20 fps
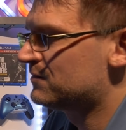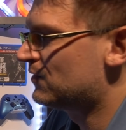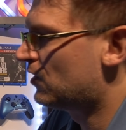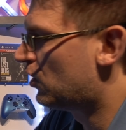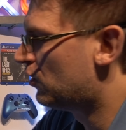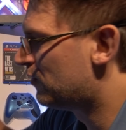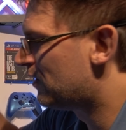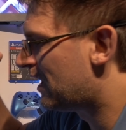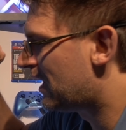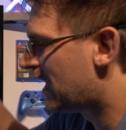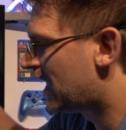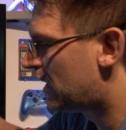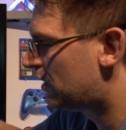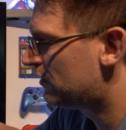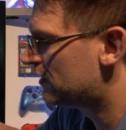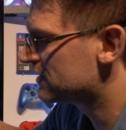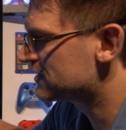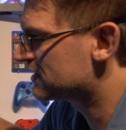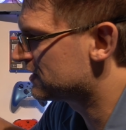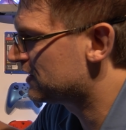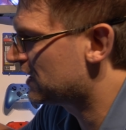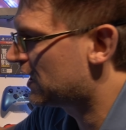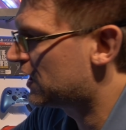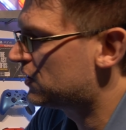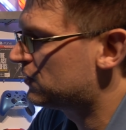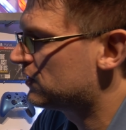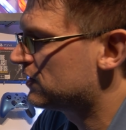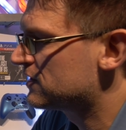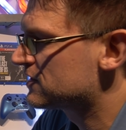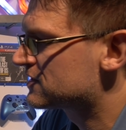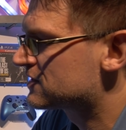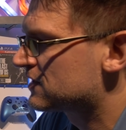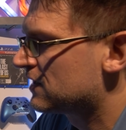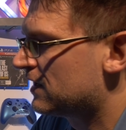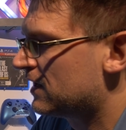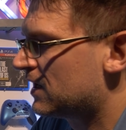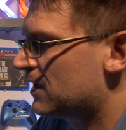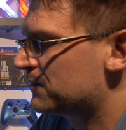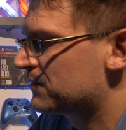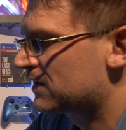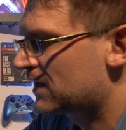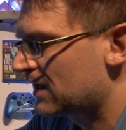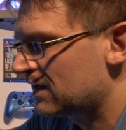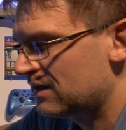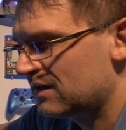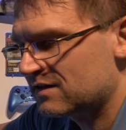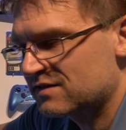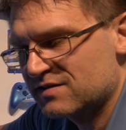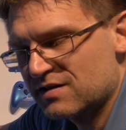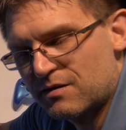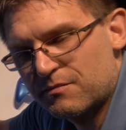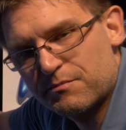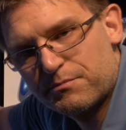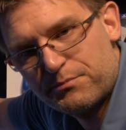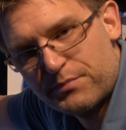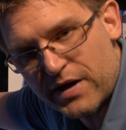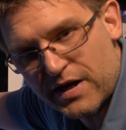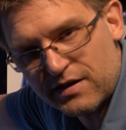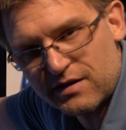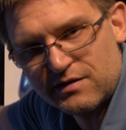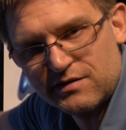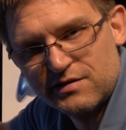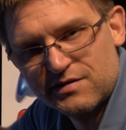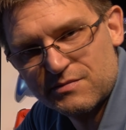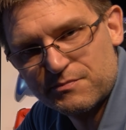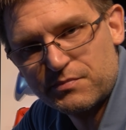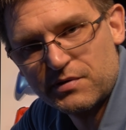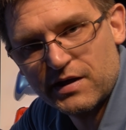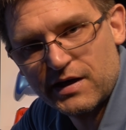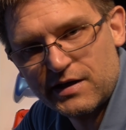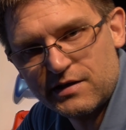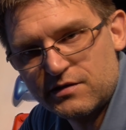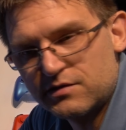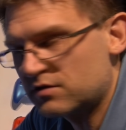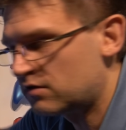over hours and hours getting some pattern displayed, you